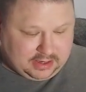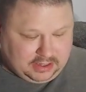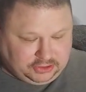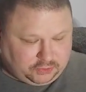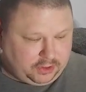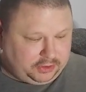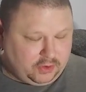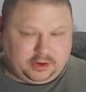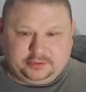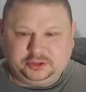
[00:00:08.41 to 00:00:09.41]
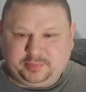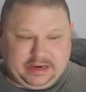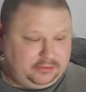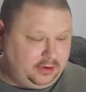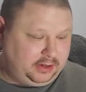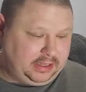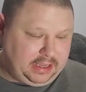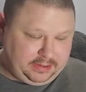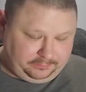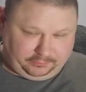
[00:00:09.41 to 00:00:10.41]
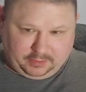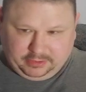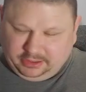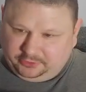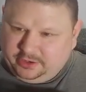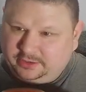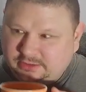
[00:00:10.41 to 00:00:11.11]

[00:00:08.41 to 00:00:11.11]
So we're going to do another speed run game. I'm going to get a drink of this